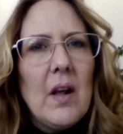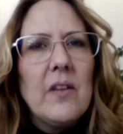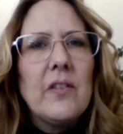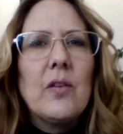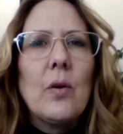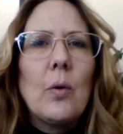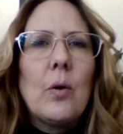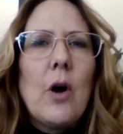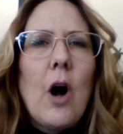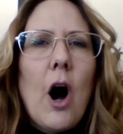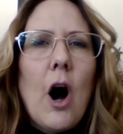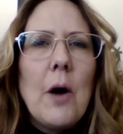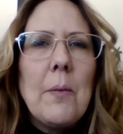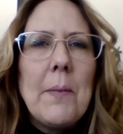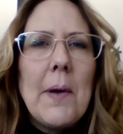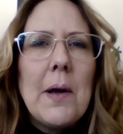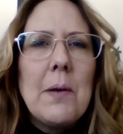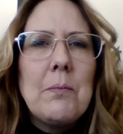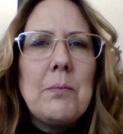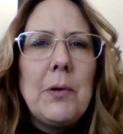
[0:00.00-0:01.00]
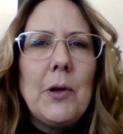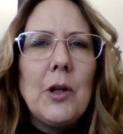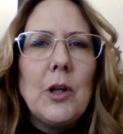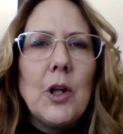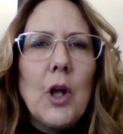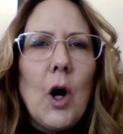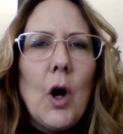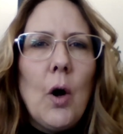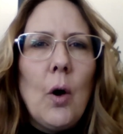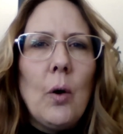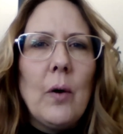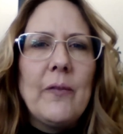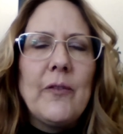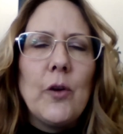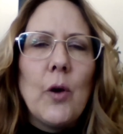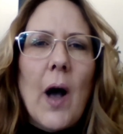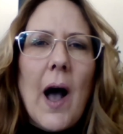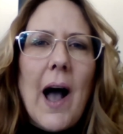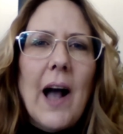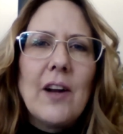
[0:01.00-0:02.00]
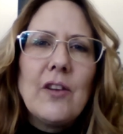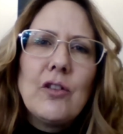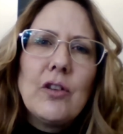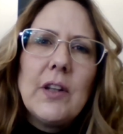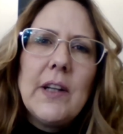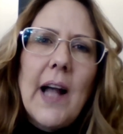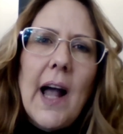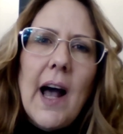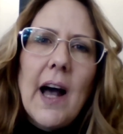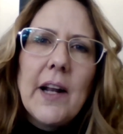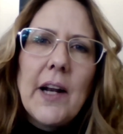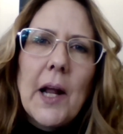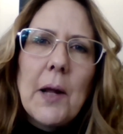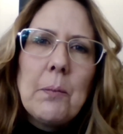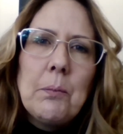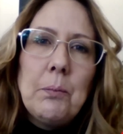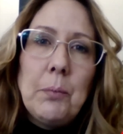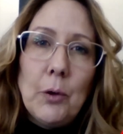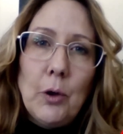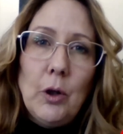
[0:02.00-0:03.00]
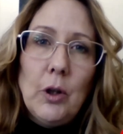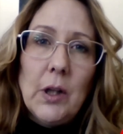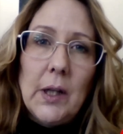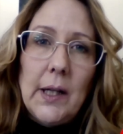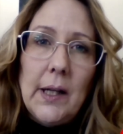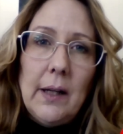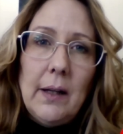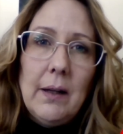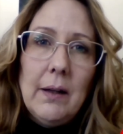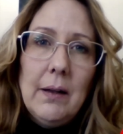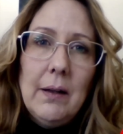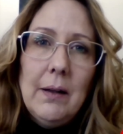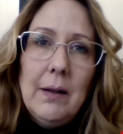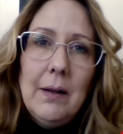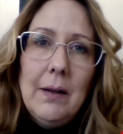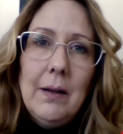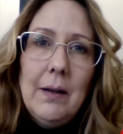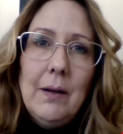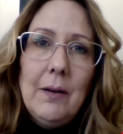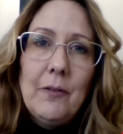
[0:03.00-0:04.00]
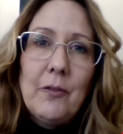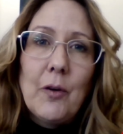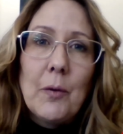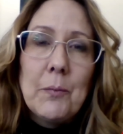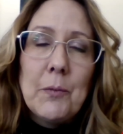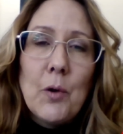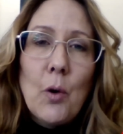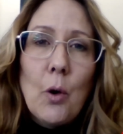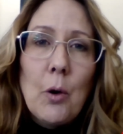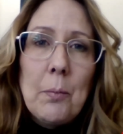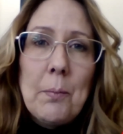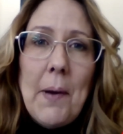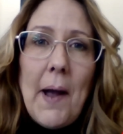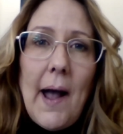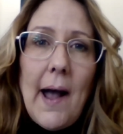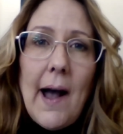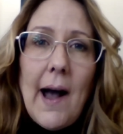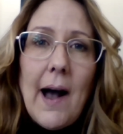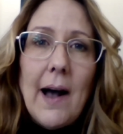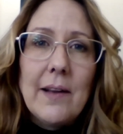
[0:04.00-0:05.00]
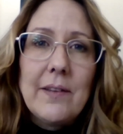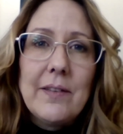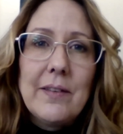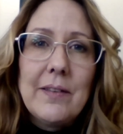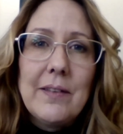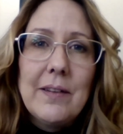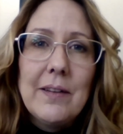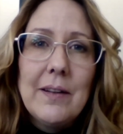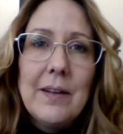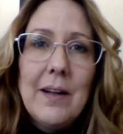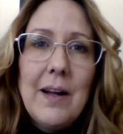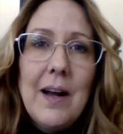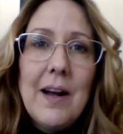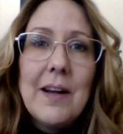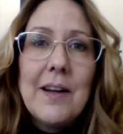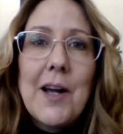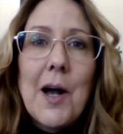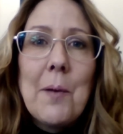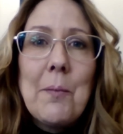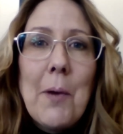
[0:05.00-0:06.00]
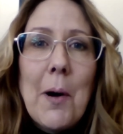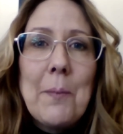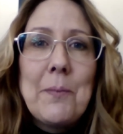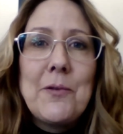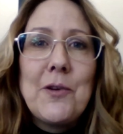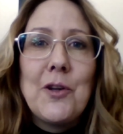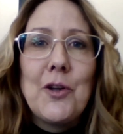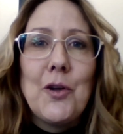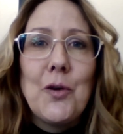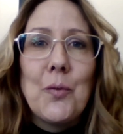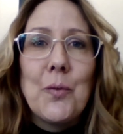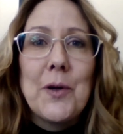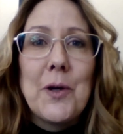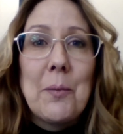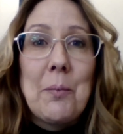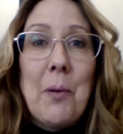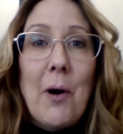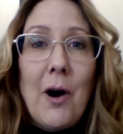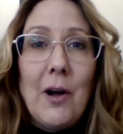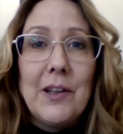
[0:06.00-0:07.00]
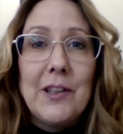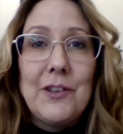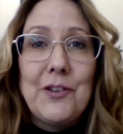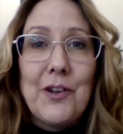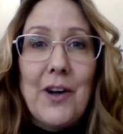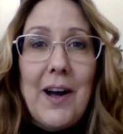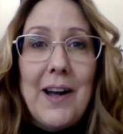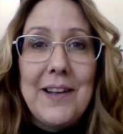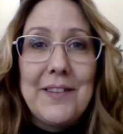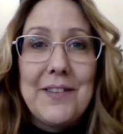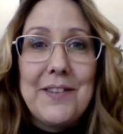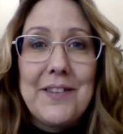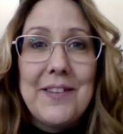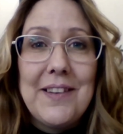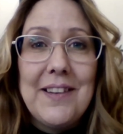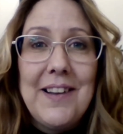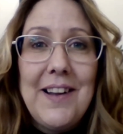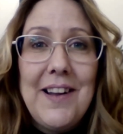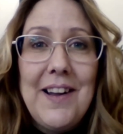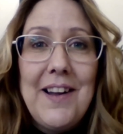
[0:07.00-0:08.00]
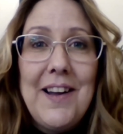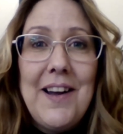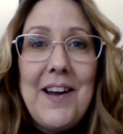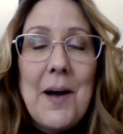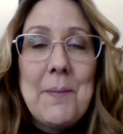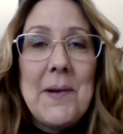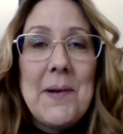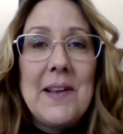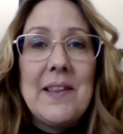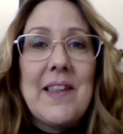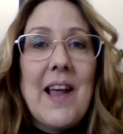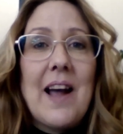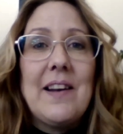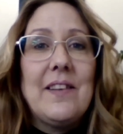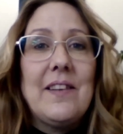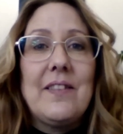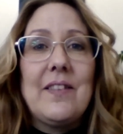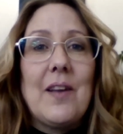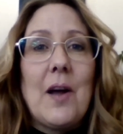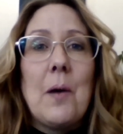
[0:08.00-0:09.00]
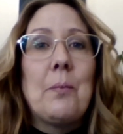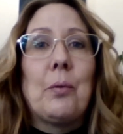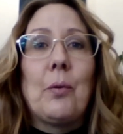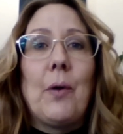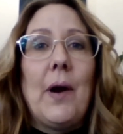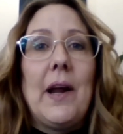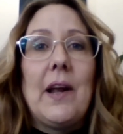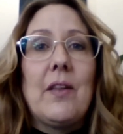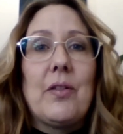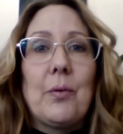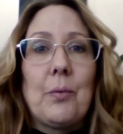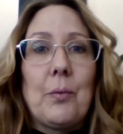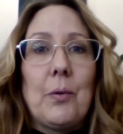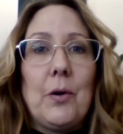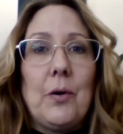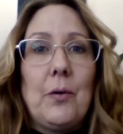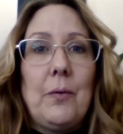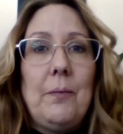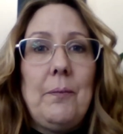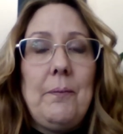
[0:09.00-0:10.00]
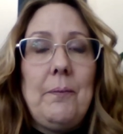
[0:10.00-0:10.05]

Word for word: So comment below if you actually had a bully from your past come up to you and apologize. I mean, that is a breakthrough.